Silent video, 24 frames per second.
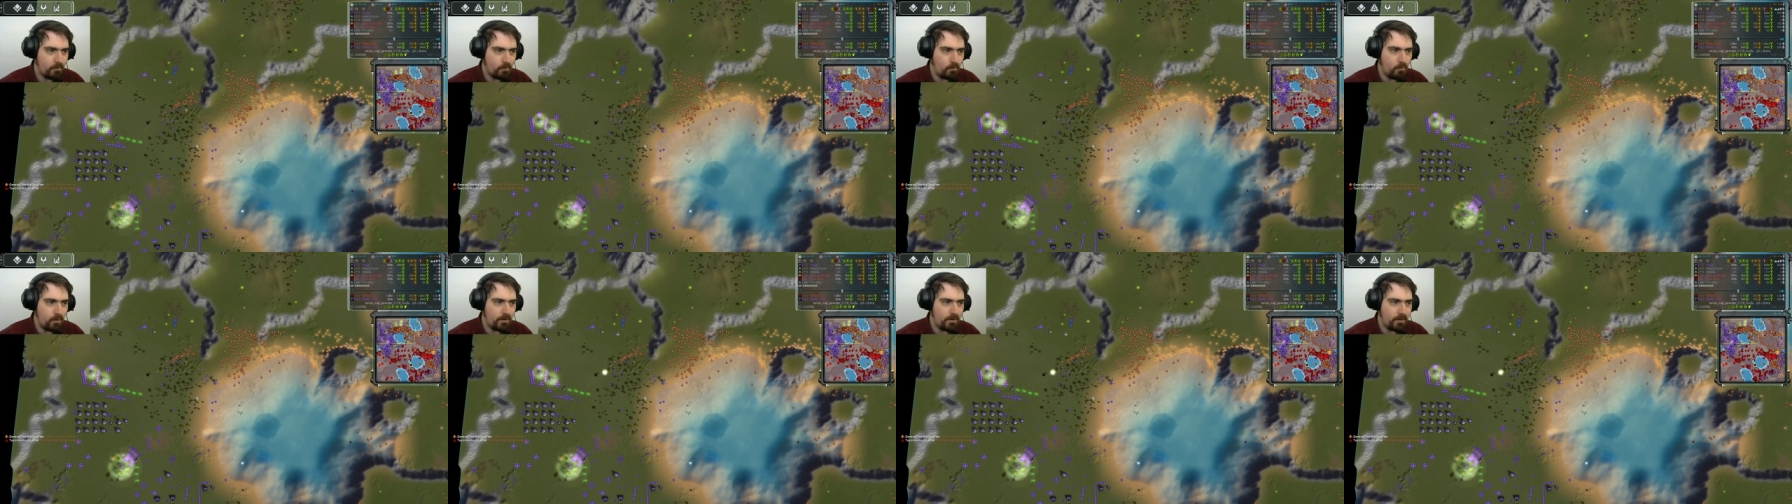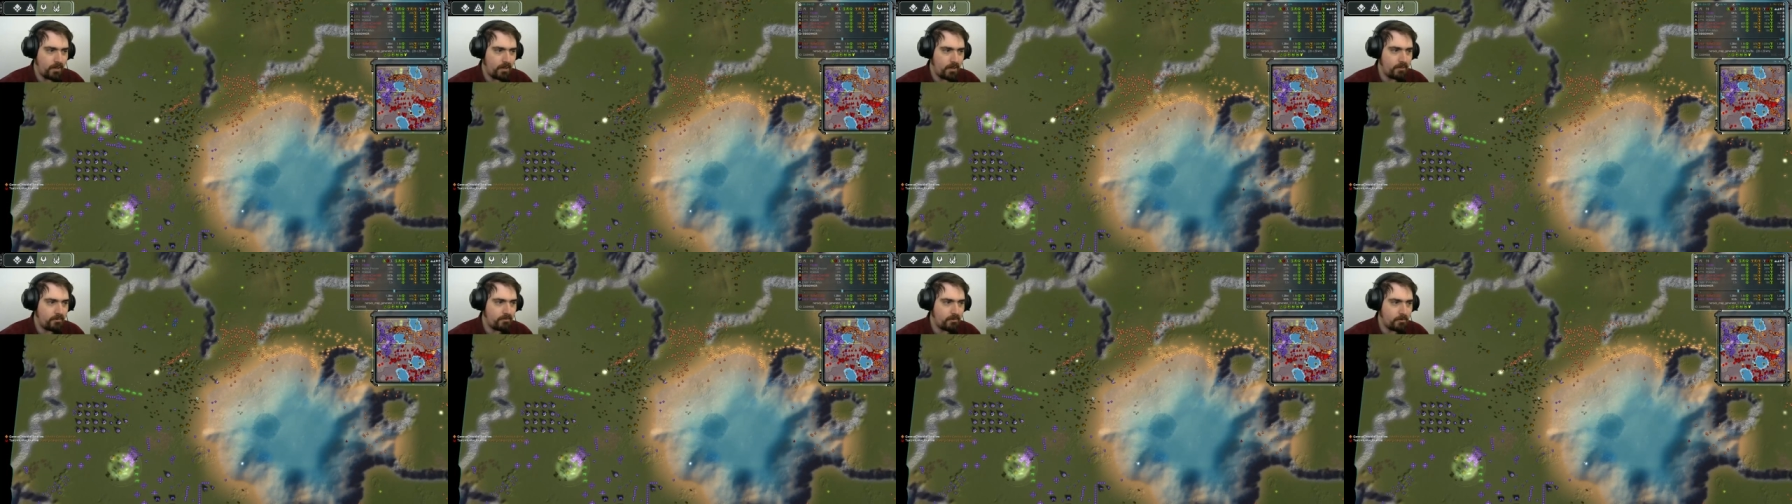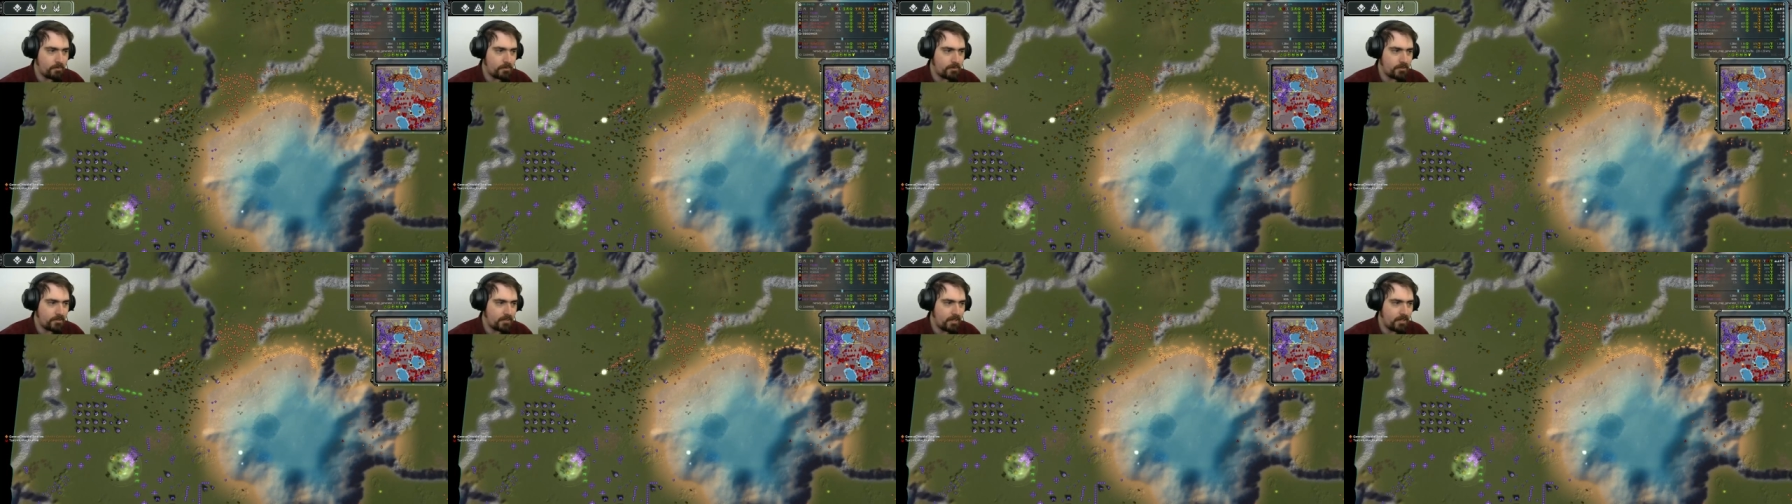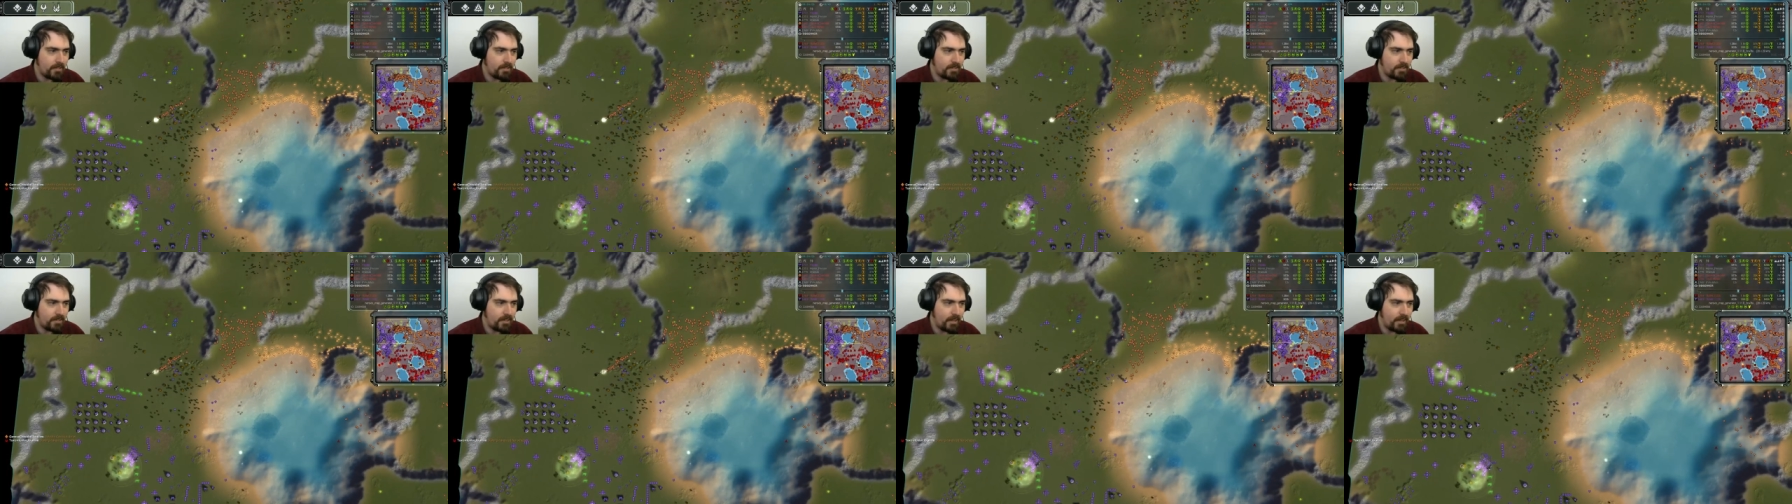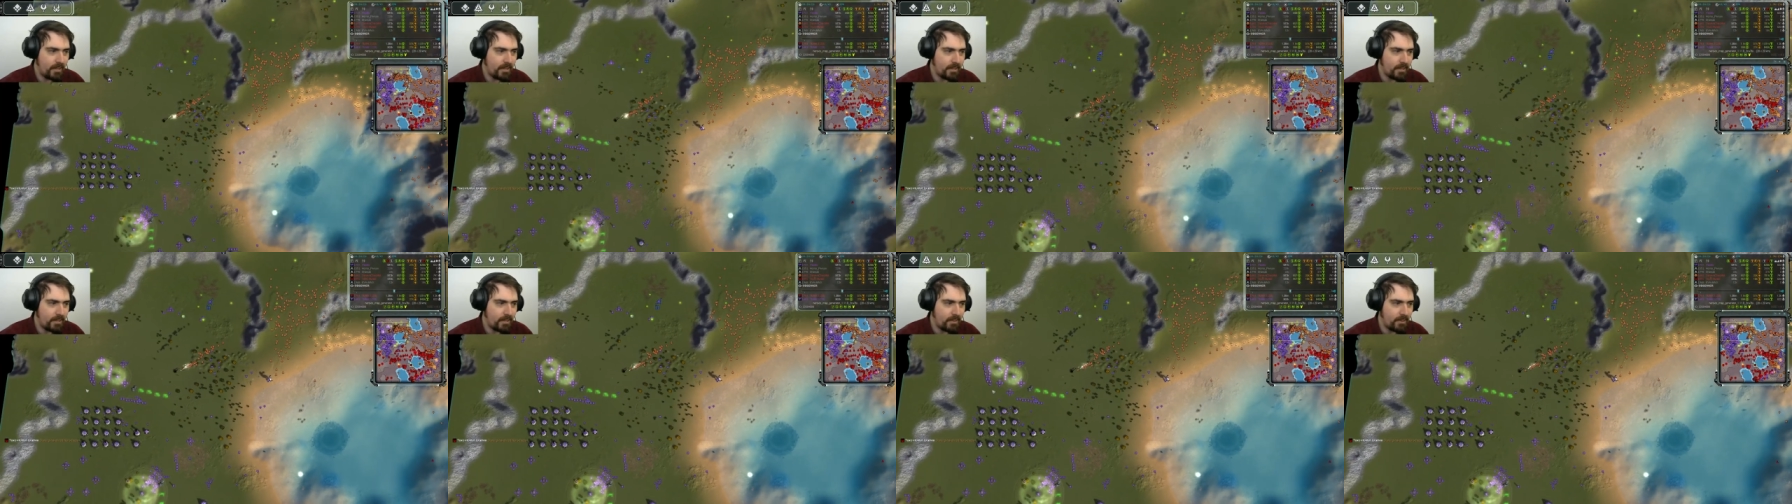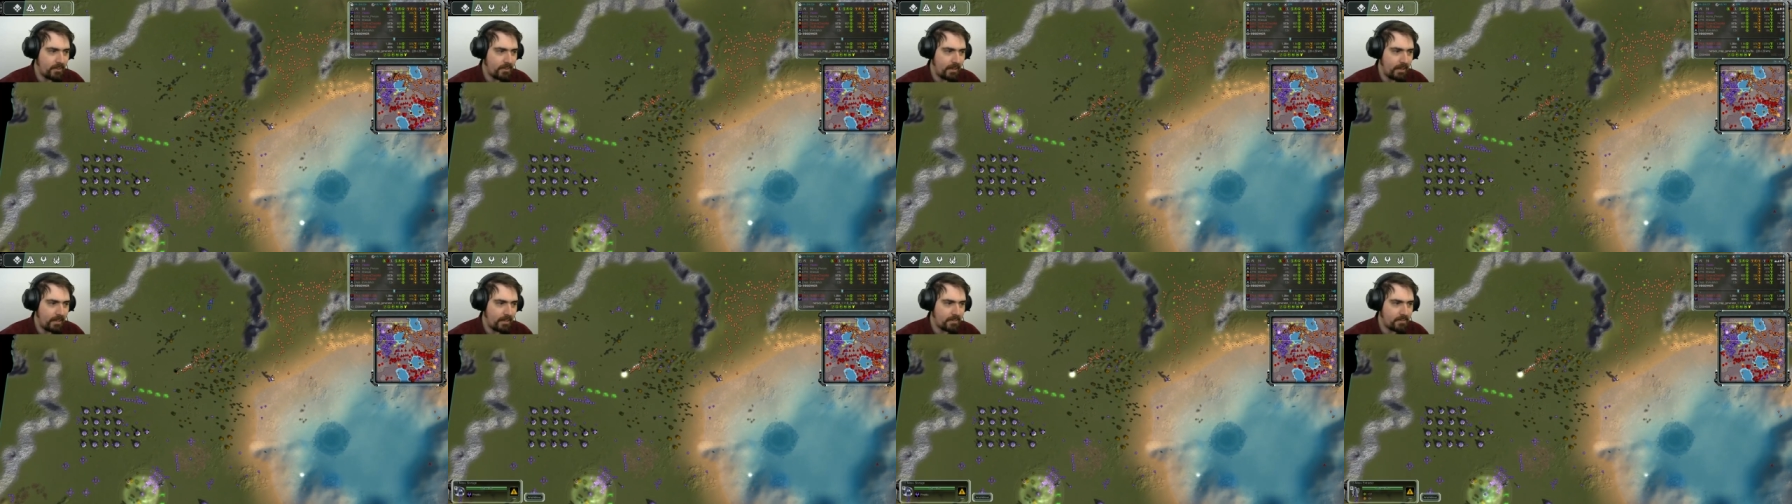100% take
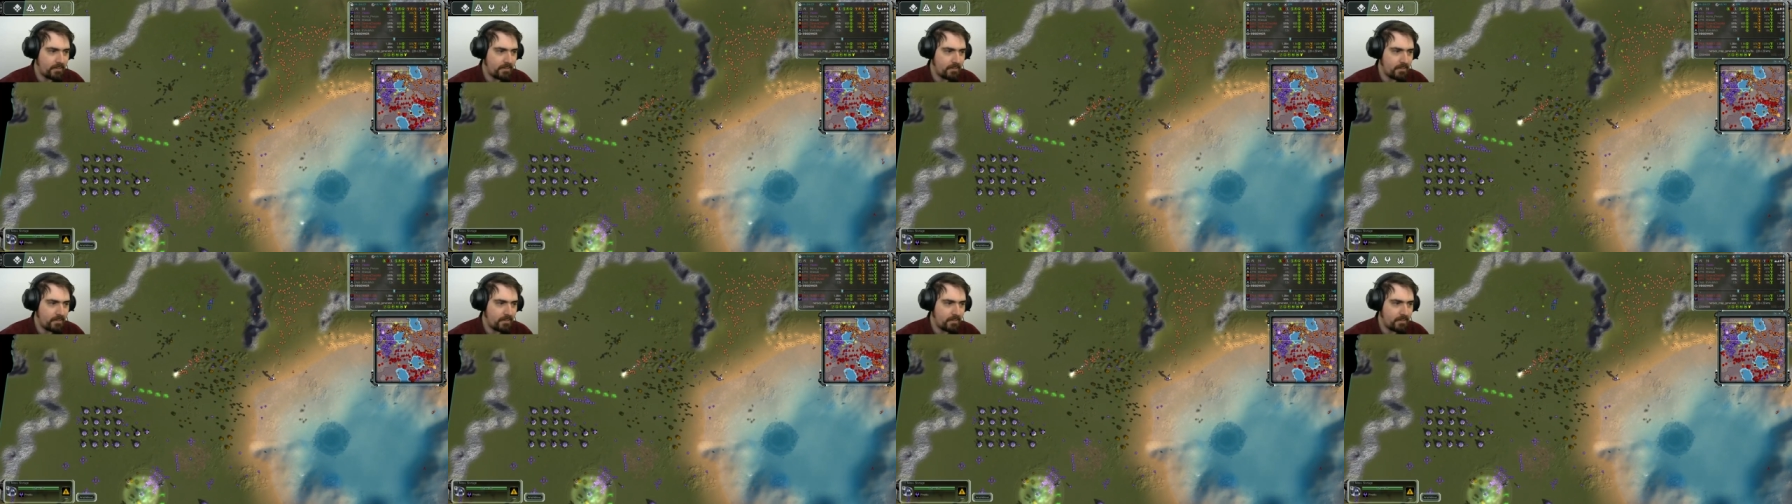that.